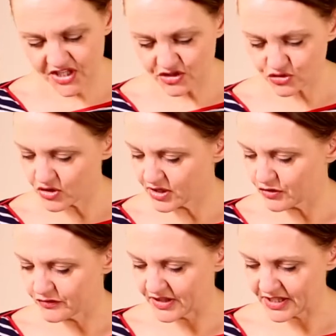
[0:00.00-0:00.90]
that's drying
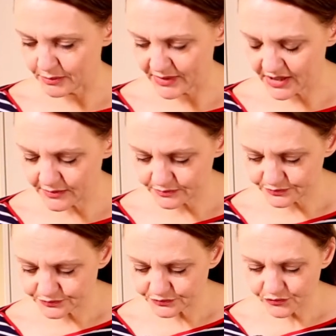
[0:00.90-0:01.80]
off a little bit,
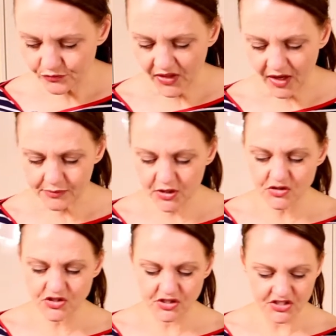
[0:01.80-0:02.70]
I'm going
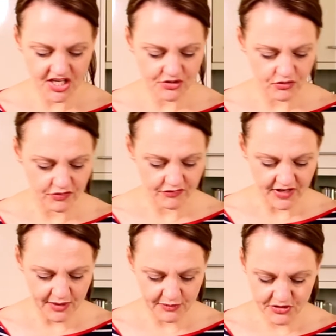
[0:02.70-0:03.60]
to do the centre of the
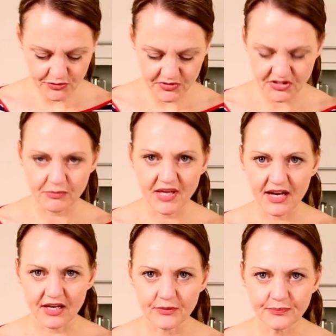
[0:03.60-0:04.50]
flowers with some
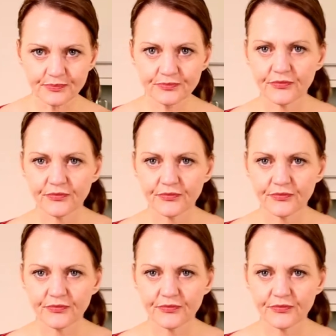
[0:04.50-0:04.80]
yellow.